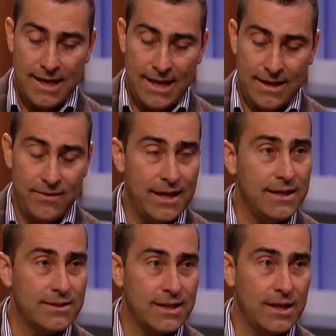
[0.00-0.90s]
And they
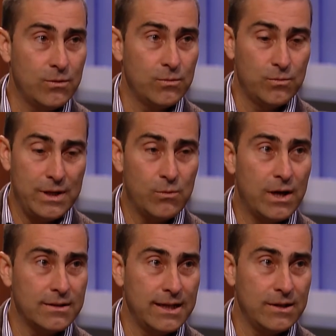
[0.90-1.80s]
say, we
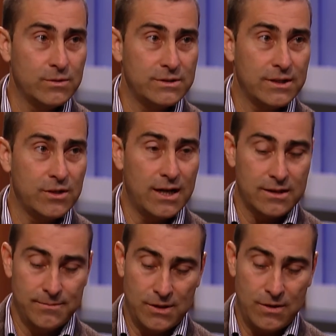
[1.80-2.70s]
want language that talks
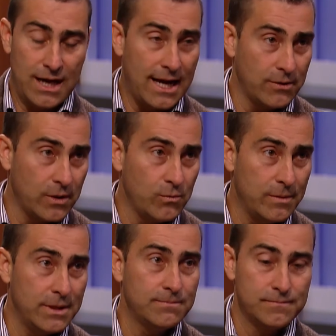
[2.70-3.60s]
about hiring
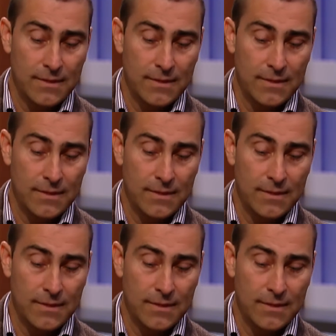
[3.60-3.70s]
women,